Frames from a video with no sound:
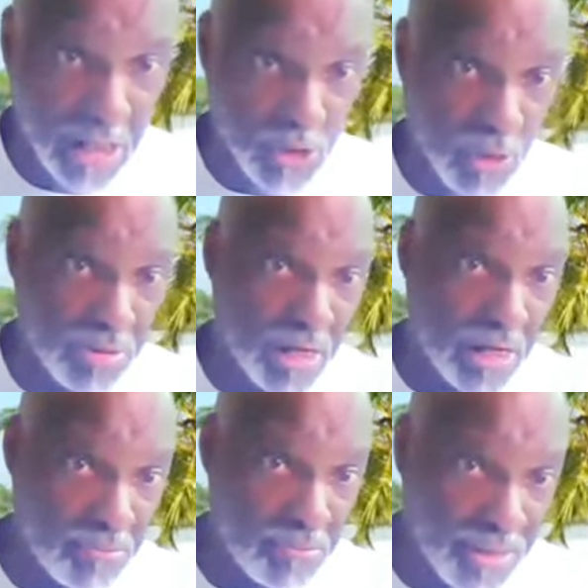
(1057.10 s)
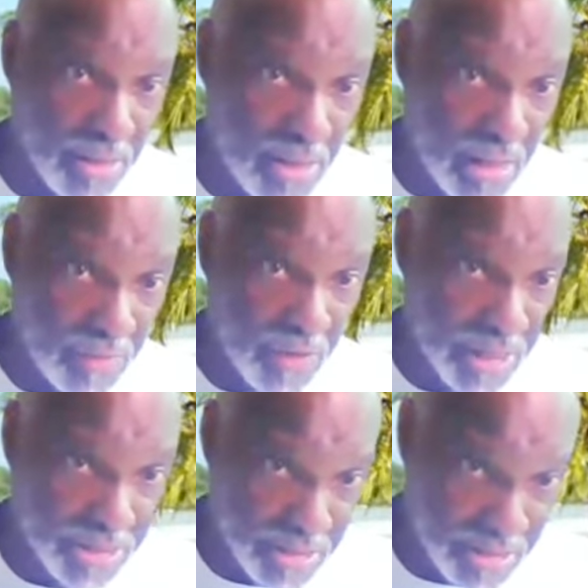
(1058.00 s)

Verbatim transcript: I'd like to open a cupboard under the